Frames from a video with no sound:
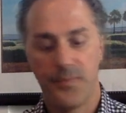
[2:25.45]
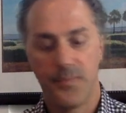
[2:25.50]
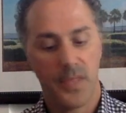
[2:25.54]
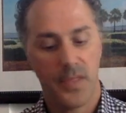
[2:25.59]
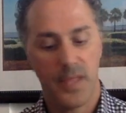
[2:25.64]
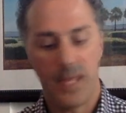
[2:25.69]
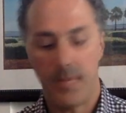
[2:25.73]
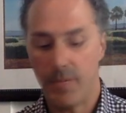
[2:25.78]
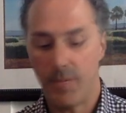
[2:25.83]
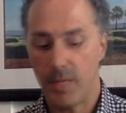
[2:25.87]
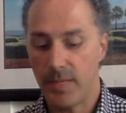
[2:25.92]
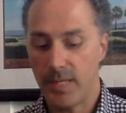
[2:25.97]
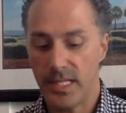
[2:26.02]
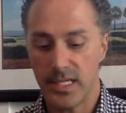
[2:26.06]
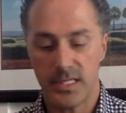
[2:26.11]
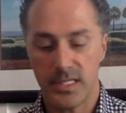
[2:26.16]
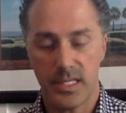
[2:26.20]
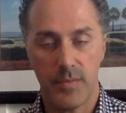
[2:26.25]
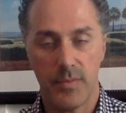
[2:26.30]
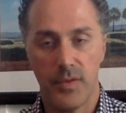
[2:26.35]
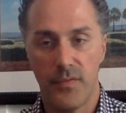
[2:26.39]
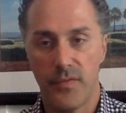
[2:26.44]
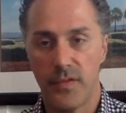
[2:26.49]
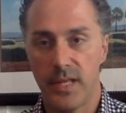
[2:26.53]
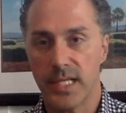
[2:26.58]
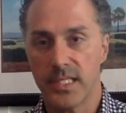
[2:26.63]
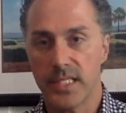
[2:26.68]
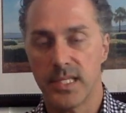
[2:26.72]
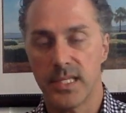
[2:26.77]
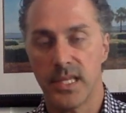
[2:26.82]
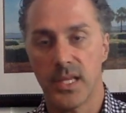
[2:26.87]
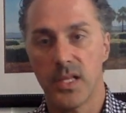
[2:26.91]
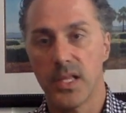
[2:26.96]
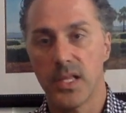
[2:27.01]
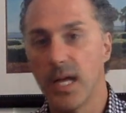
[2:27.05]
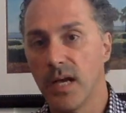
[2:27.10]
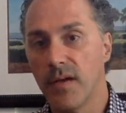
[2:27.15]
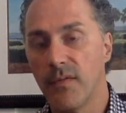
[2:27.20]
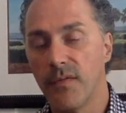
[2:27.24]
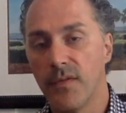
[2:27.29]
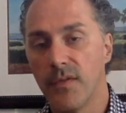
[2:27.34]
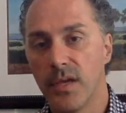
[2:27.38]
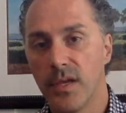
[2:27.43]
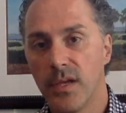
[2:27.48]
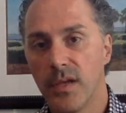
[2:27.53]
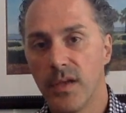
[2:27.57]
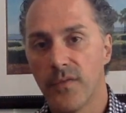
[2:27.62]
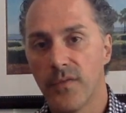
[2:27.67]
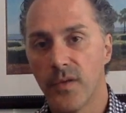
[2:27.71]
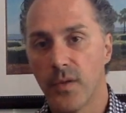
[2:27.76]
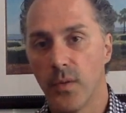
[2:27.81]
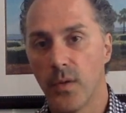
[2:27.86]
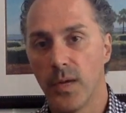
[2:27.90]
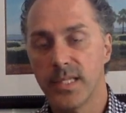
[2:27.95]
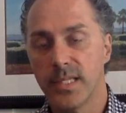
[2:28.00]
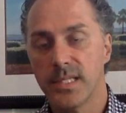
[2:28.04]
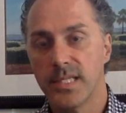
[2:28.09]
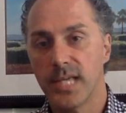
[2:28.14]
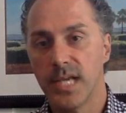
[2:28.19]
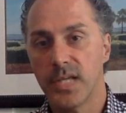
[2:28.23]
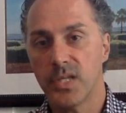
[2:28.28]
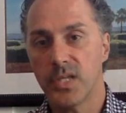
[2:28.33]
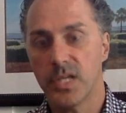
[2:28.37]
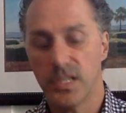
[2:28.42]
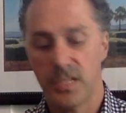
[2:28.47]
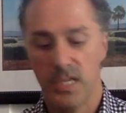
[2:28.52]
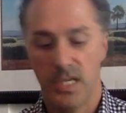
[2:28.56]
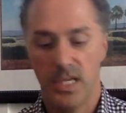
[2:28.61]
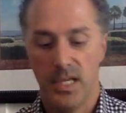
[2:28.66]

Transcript: That may be the SaeboFlex in the glove for one session.